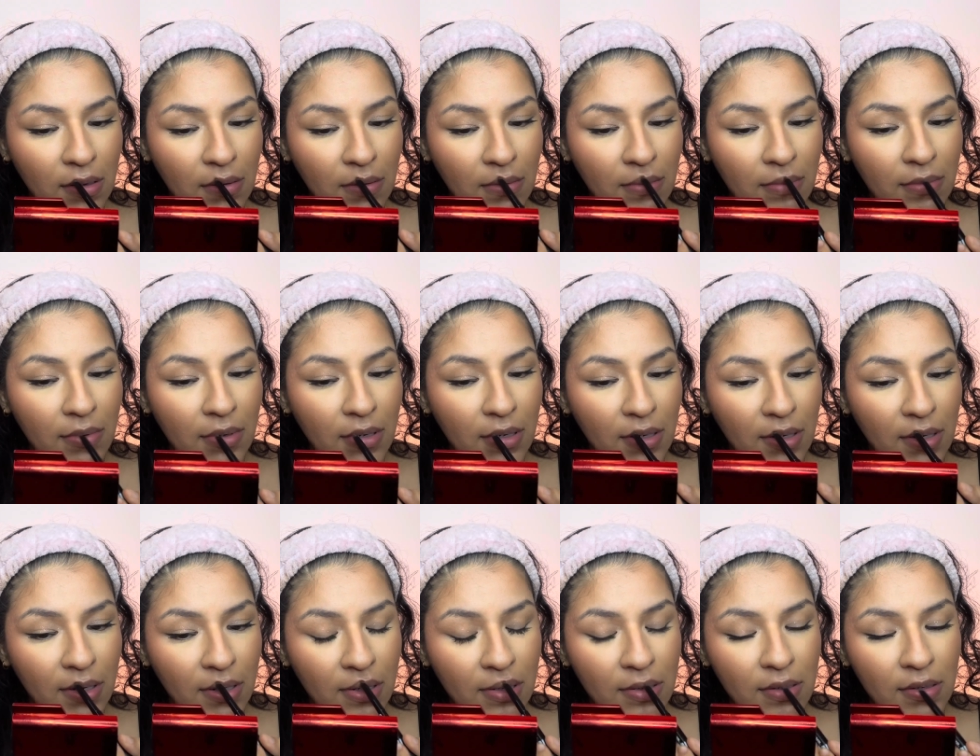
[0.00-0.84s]

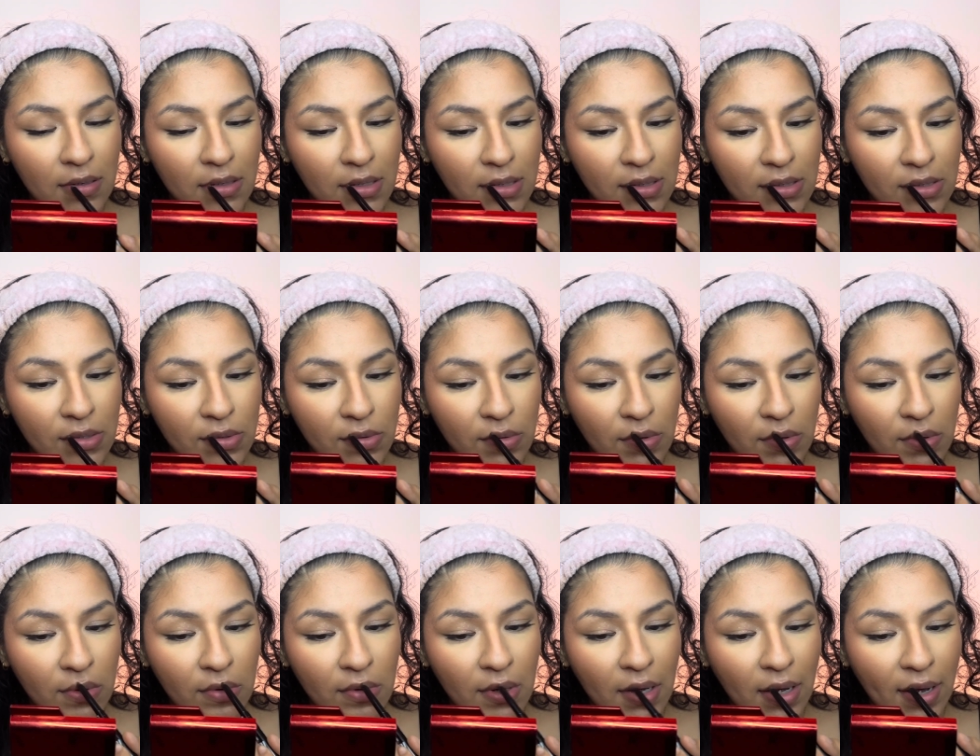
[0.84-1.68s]
but
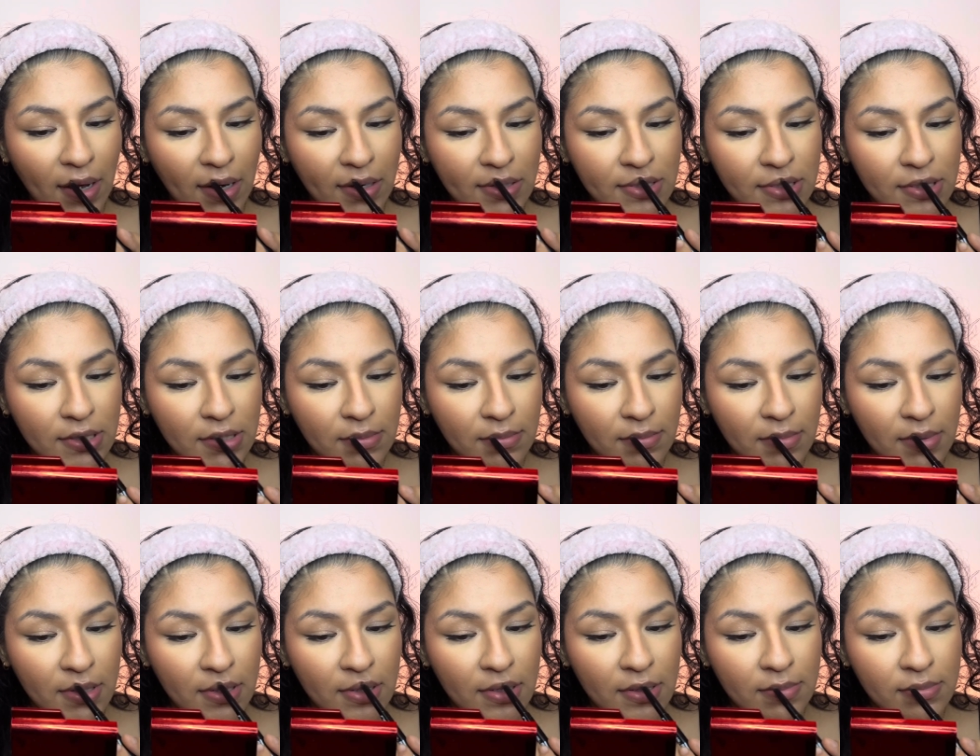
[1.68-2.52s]
dual action,
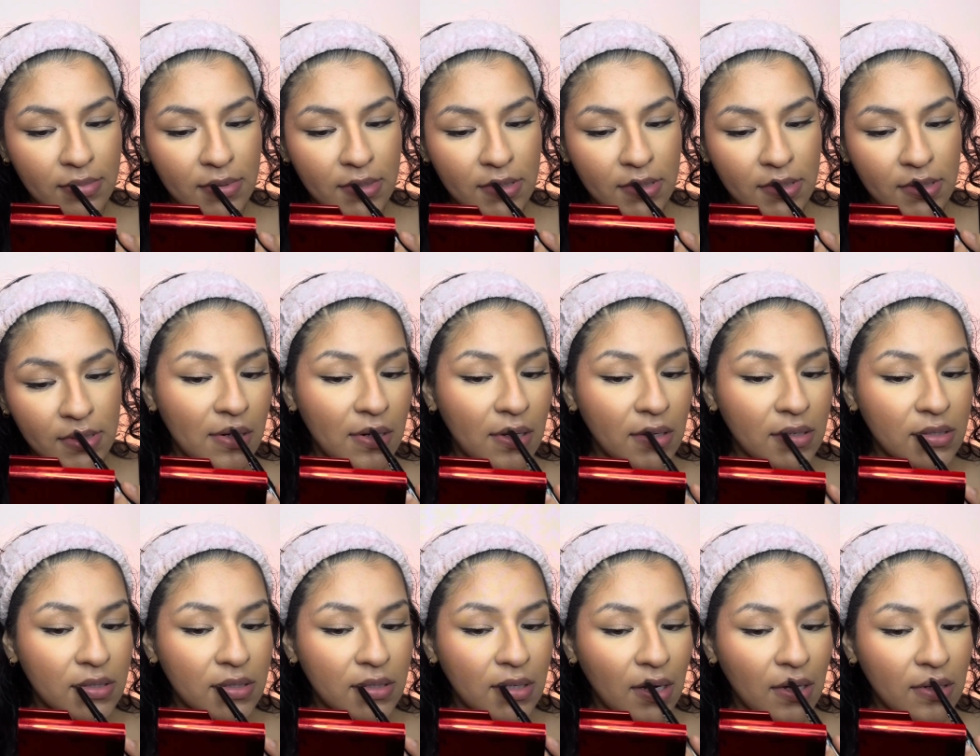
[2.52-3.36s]
babes.
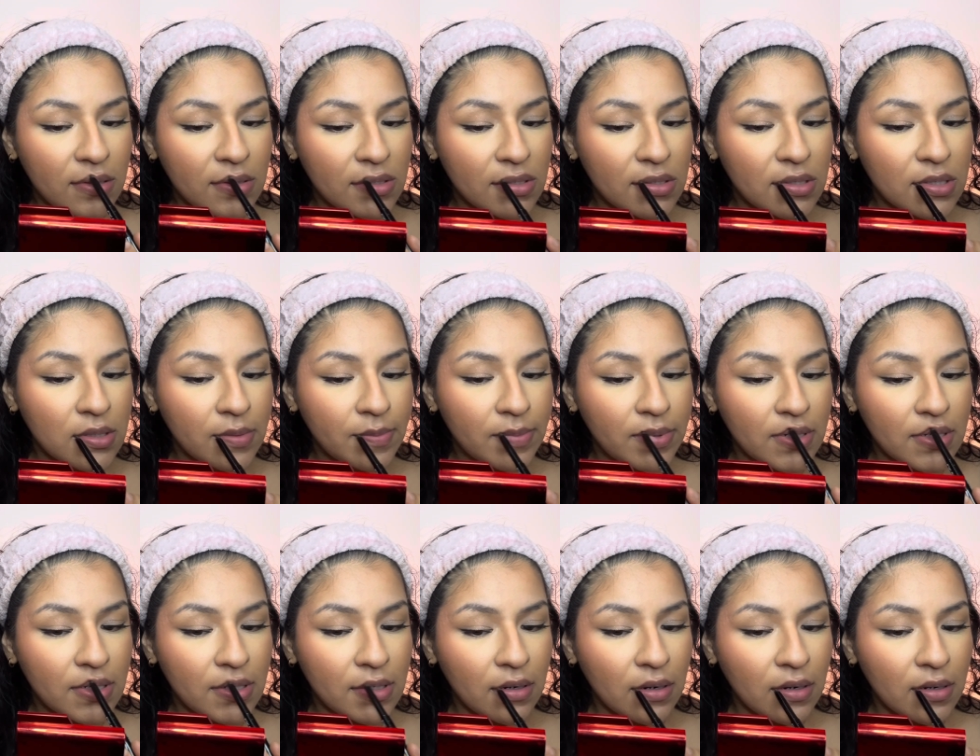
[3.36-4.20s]
It's not super
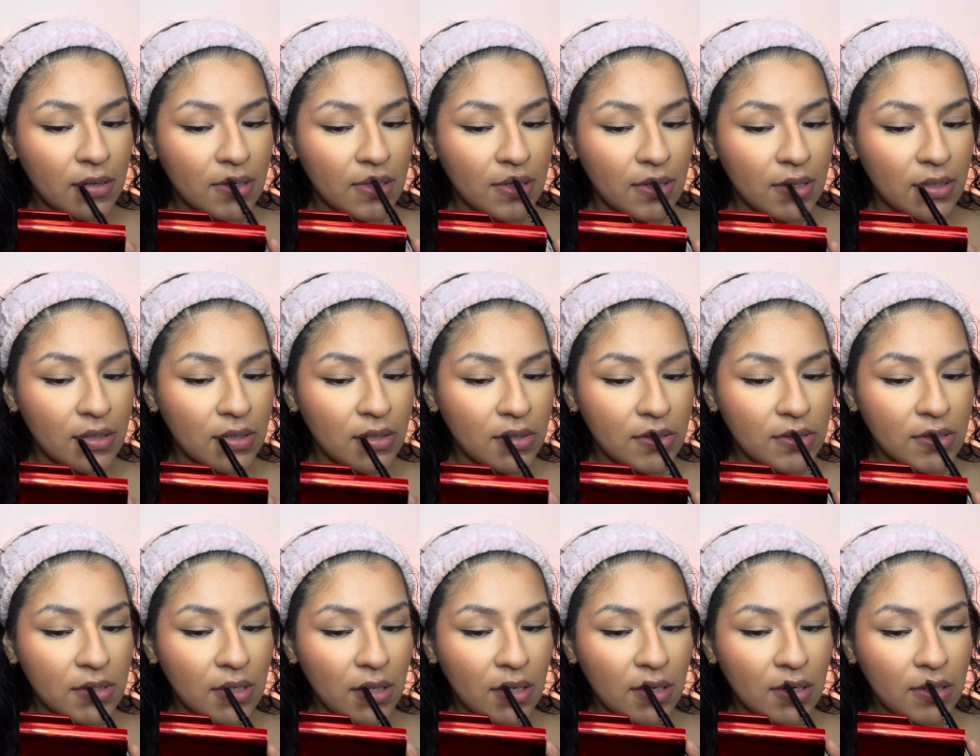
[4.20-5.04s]
dark either. It's
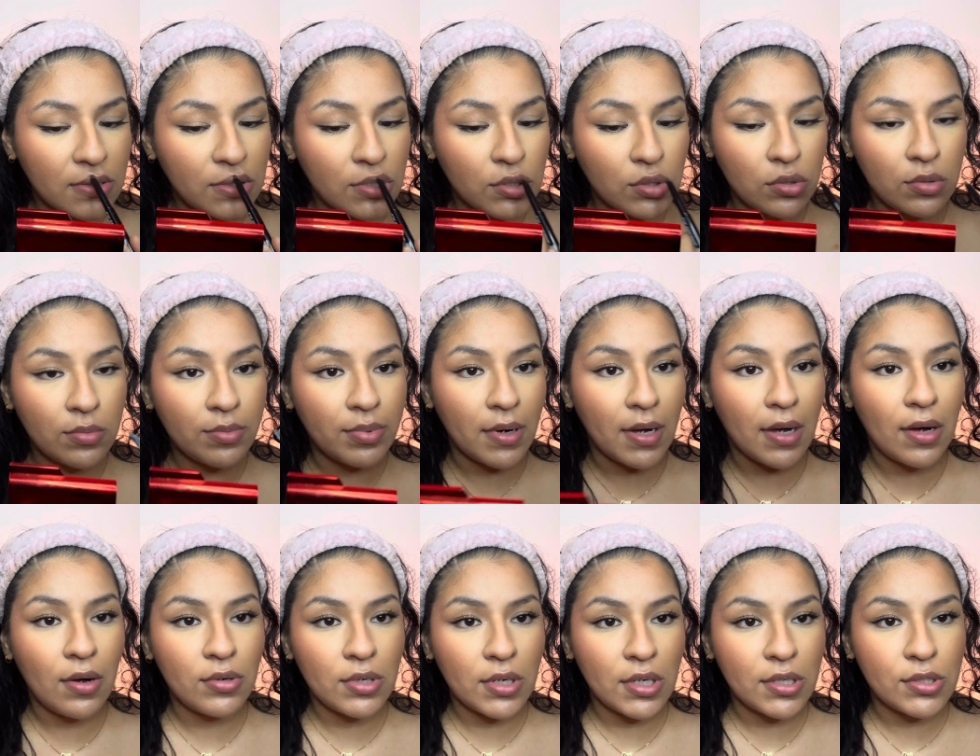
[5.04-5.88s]
not like a true
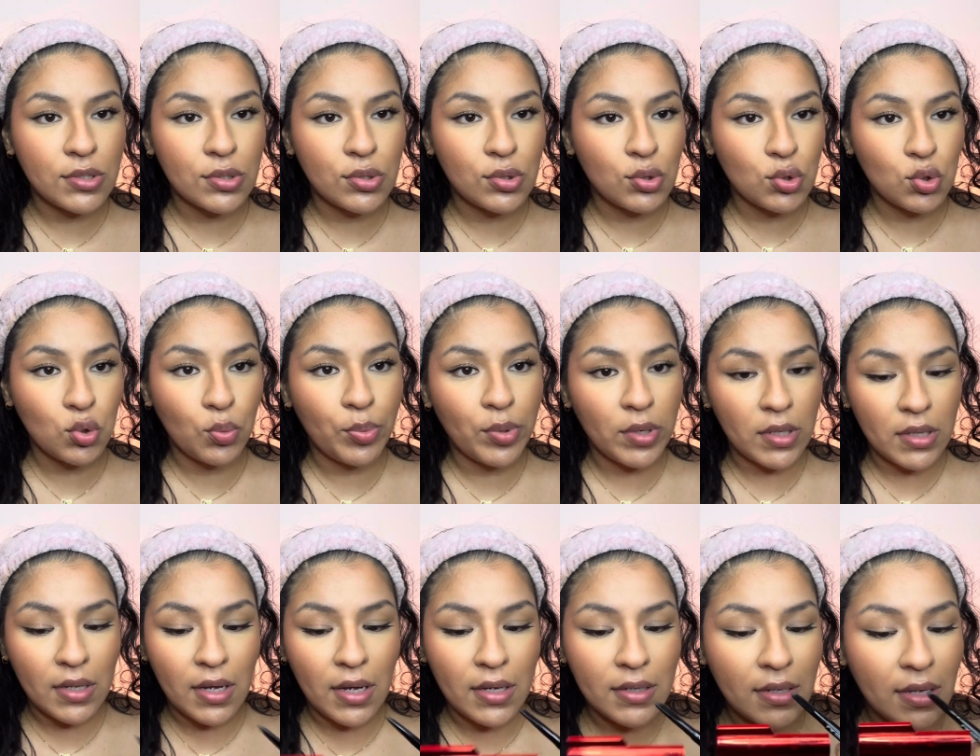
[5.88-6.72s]
brown. It's super
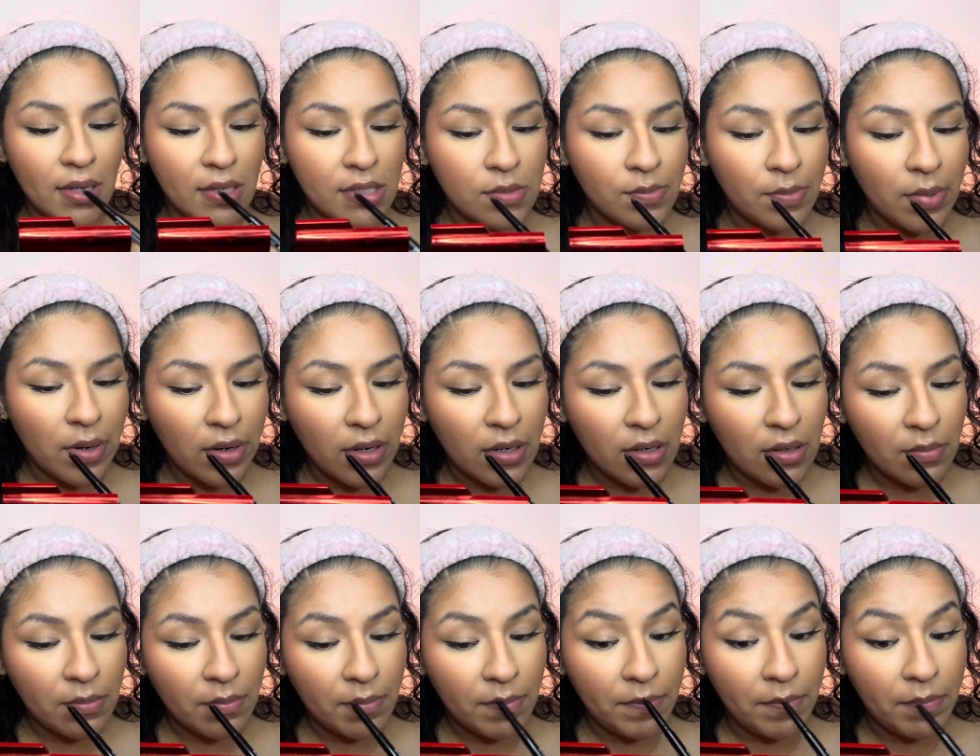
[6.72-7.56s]
light. That's
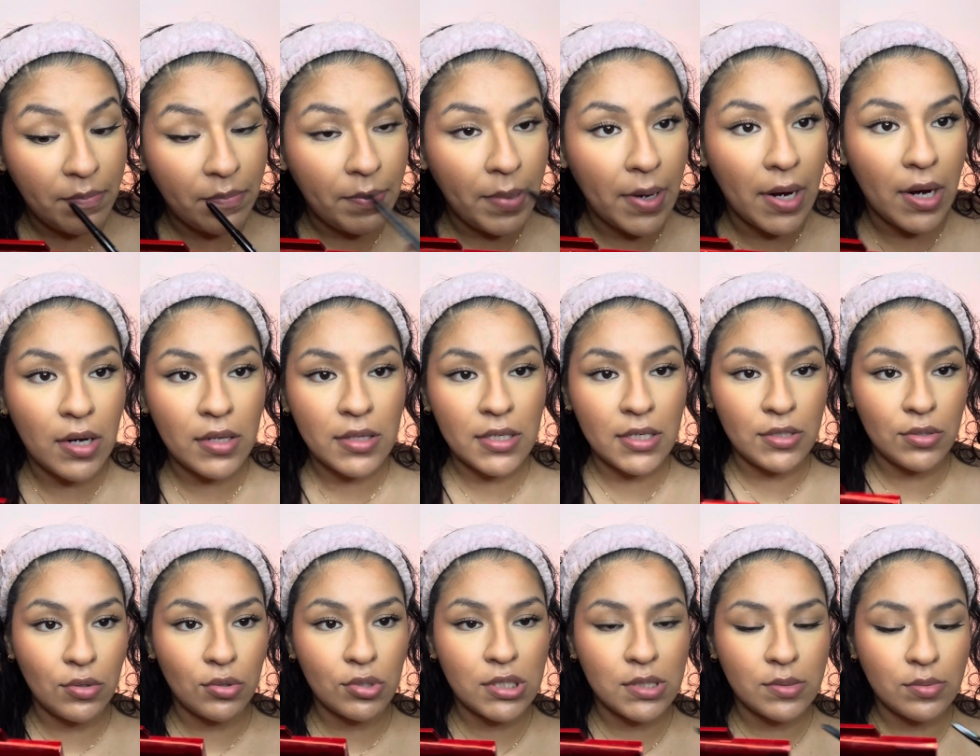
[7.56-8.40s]
barely
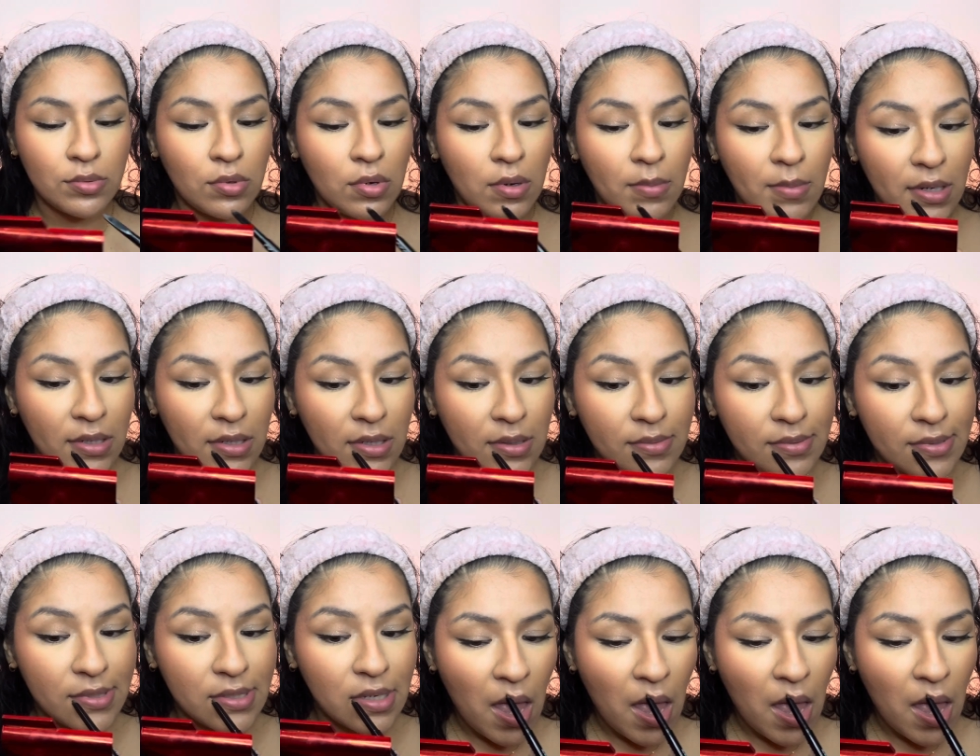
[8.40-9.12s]
noticeable on my lips.